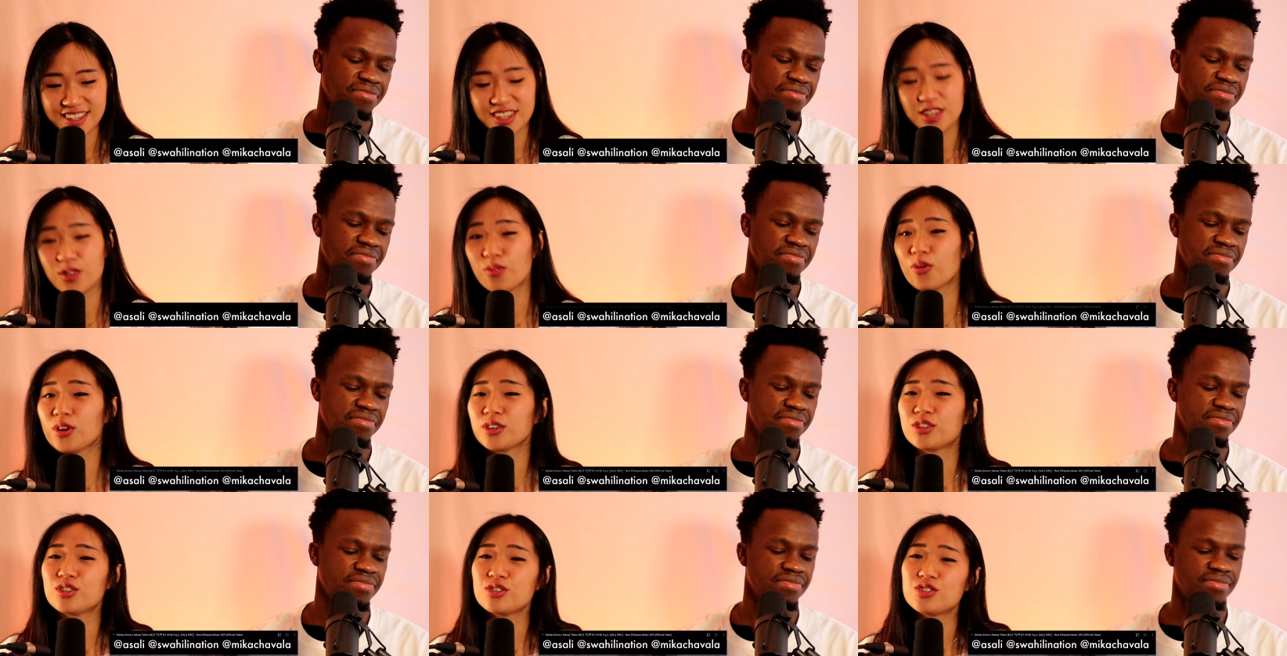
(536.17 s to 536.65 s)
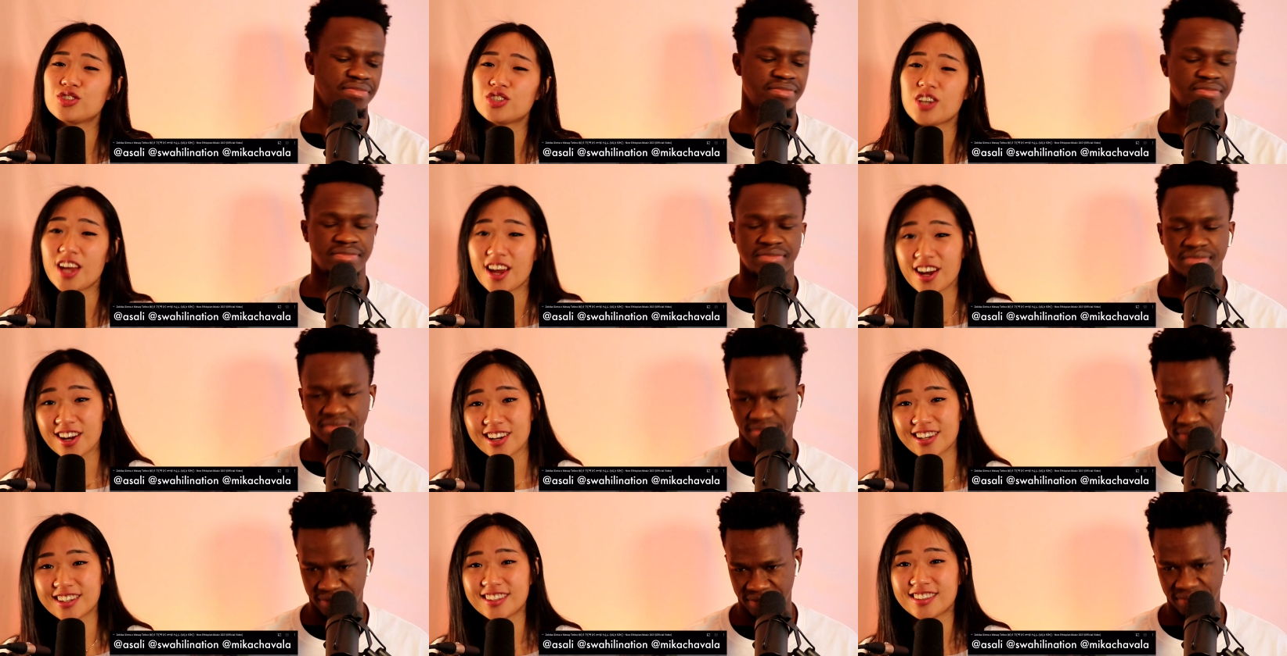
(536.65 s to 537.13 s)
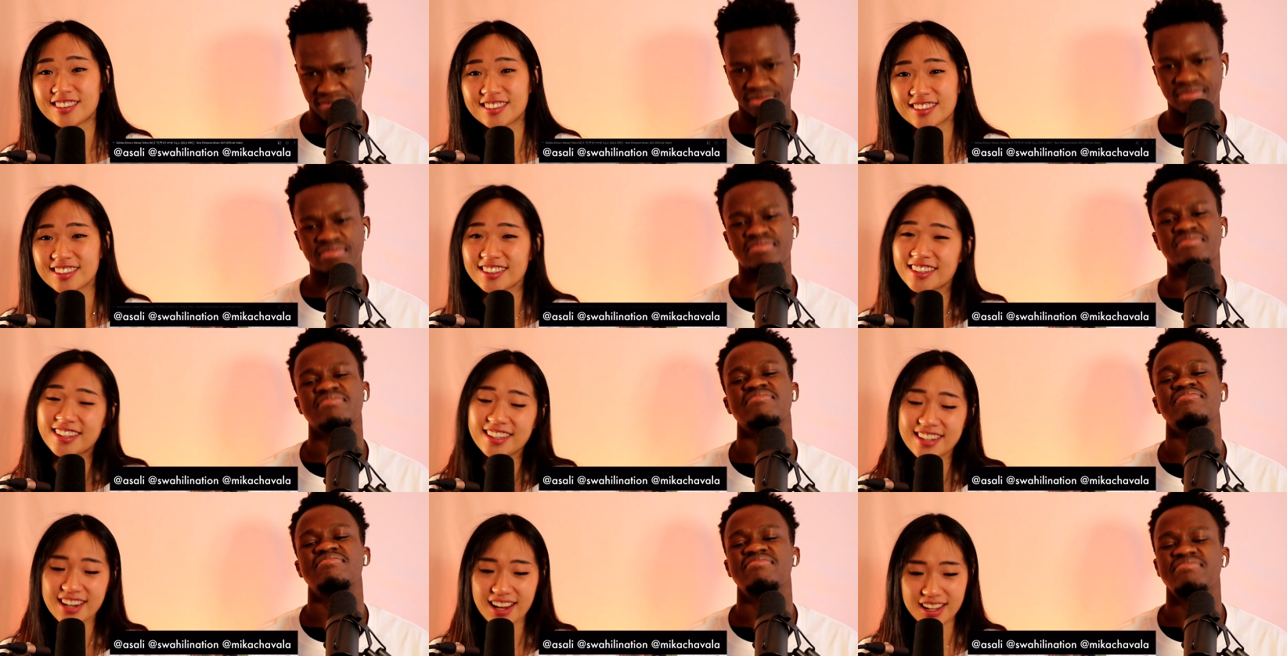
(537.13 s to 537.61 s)
Speaker 1: You want to share
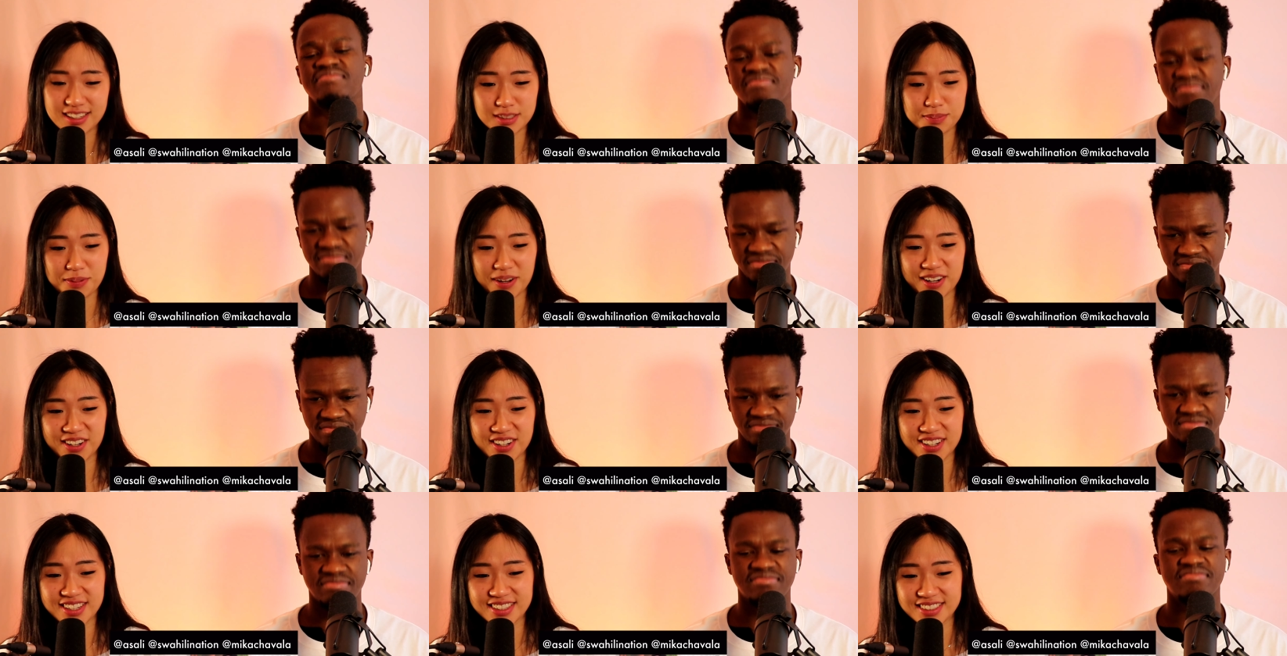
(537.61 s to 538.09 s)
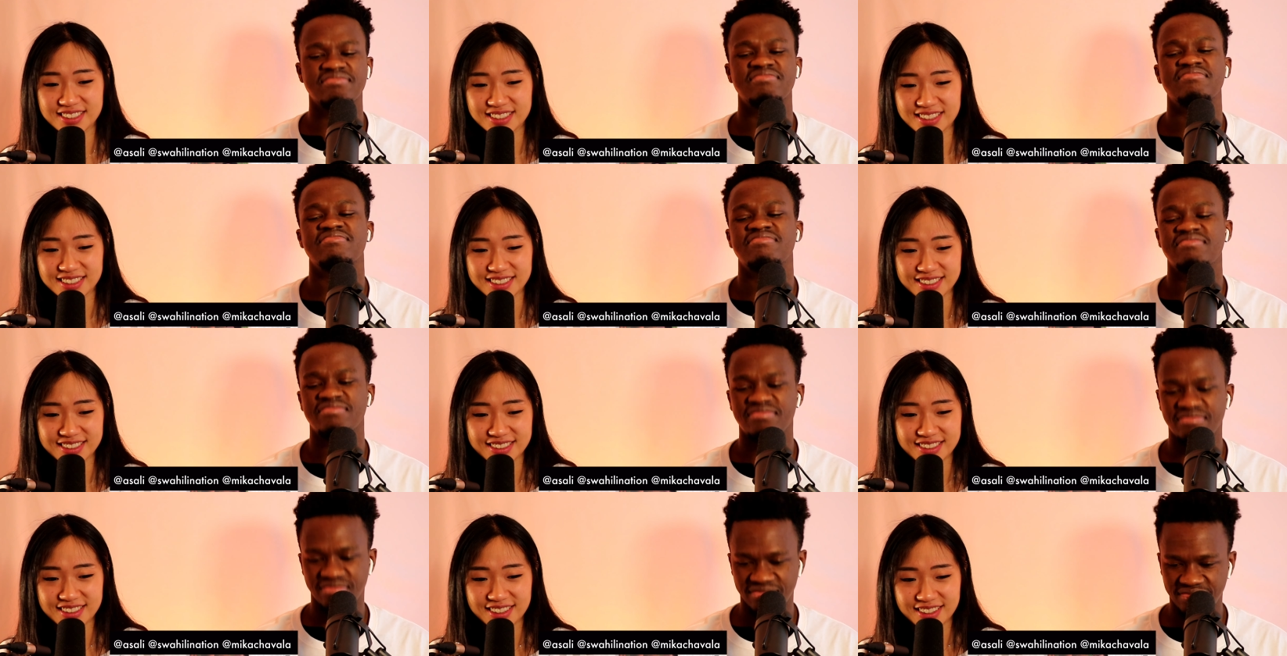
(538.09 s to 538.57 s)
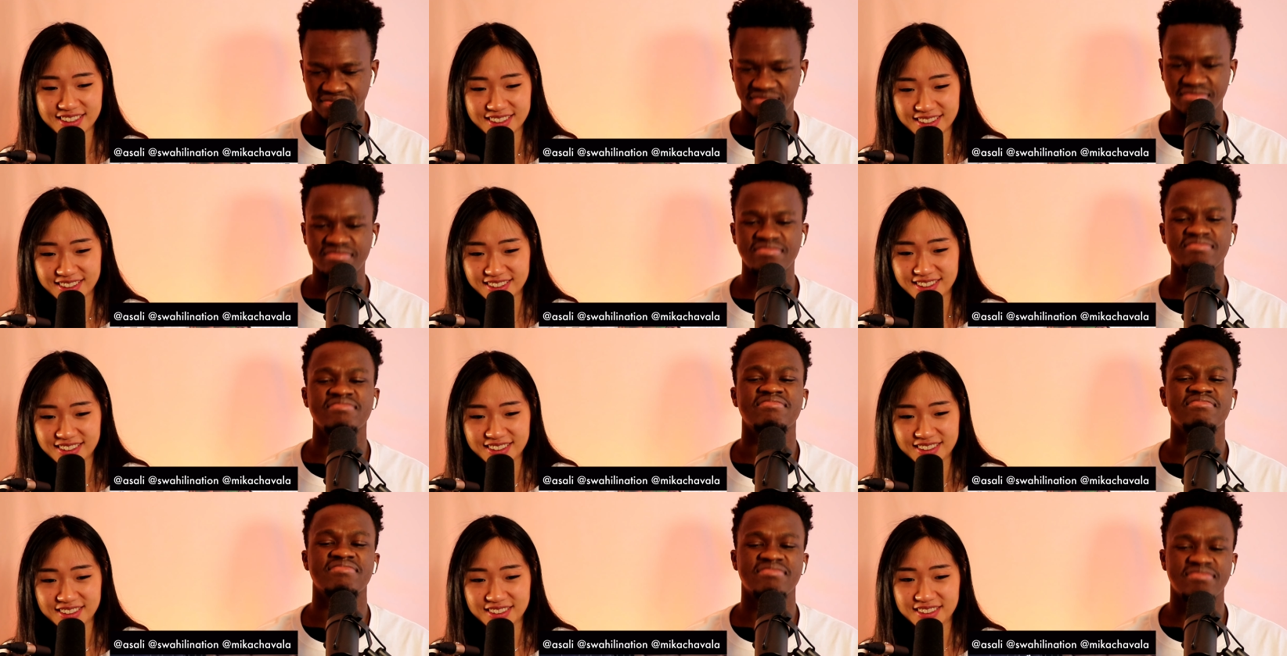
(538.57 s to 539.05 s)
good mm. experiences.
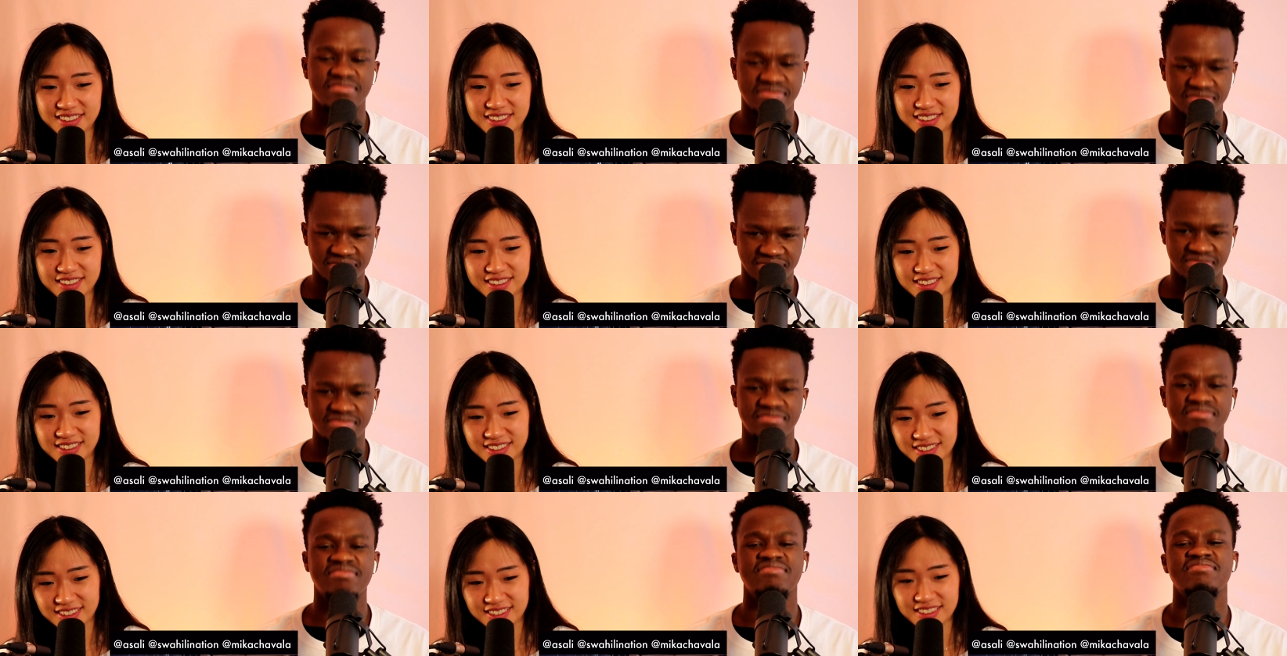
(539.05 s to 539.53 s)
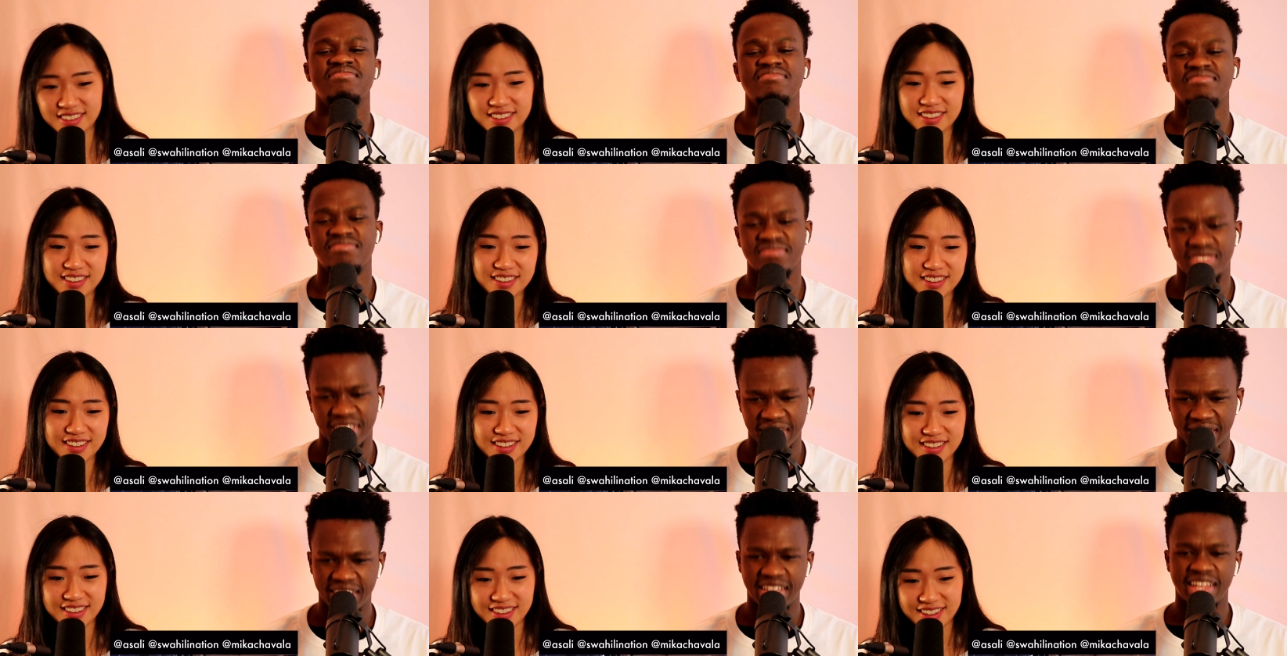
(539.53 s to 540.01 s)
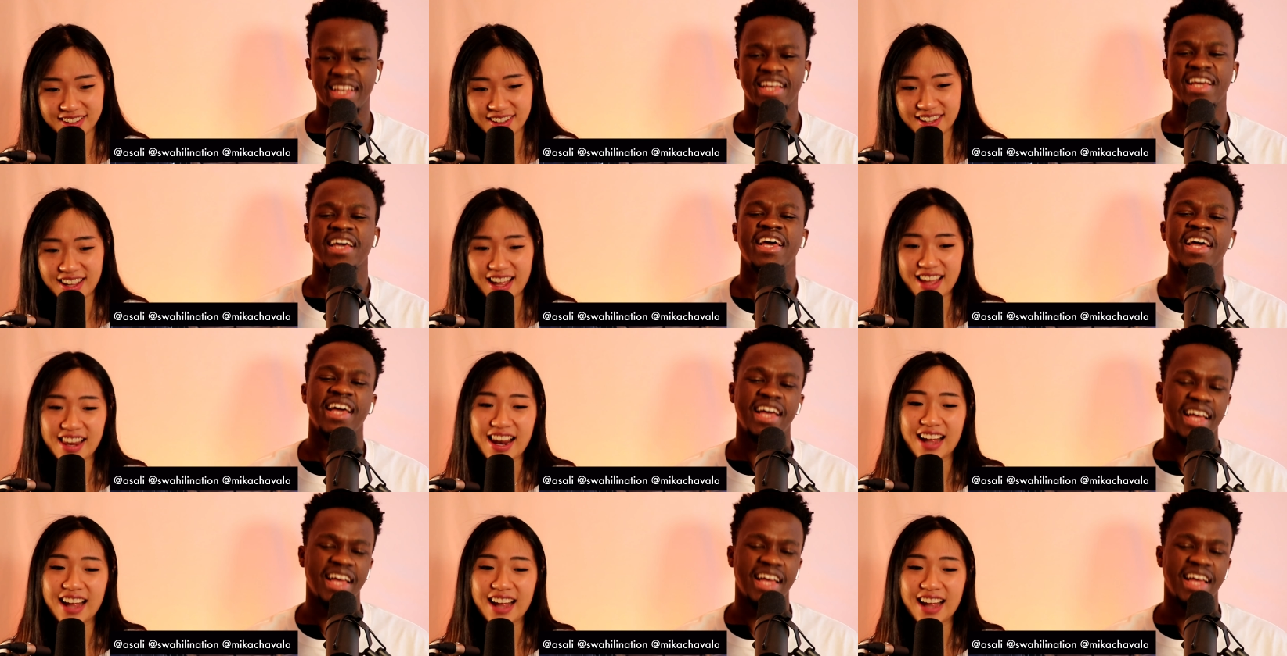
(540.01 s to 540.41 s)
And